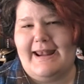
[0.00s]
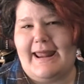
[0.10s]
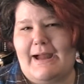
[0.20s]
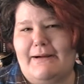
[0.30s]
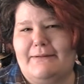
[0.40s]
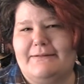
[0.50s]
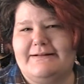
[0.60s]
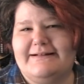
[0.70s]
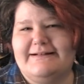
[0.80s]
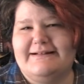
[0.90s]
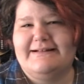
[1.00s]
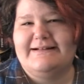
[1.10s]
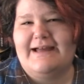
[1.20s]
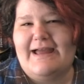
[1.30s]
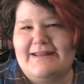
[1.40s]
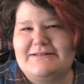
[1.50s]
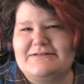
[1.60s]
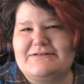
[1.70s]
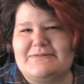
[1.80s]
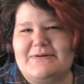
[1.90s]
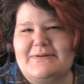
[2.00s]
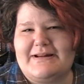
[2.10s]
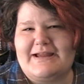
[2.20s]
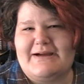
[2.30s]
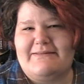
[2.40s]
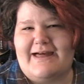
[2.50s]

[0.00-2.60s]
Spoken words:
Now, do we want to go